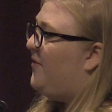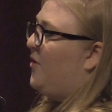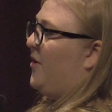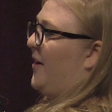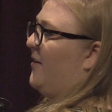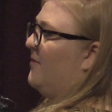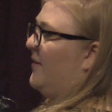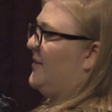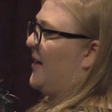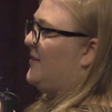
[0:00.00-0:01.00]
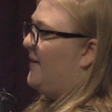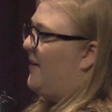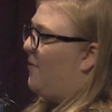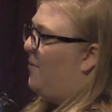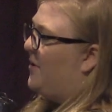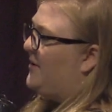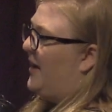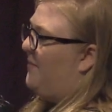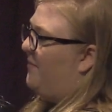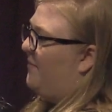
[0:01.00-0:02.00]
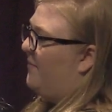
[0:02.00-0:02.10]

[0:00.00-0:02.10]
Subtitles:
if you could, let's unsave that one more time.